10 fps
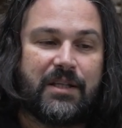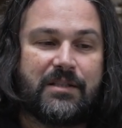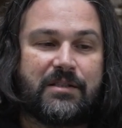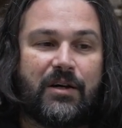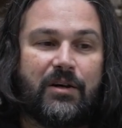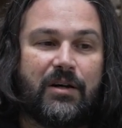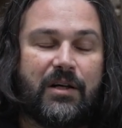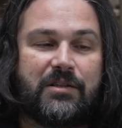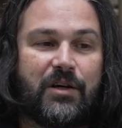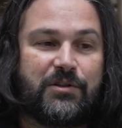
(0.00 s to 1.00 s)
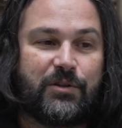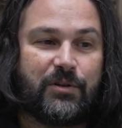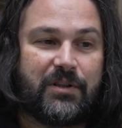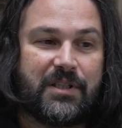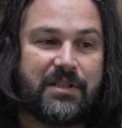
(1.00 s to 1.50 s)
and so I
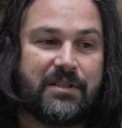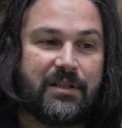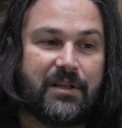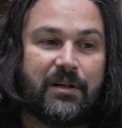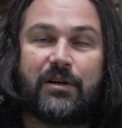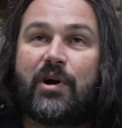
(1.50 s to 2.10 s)
took this as a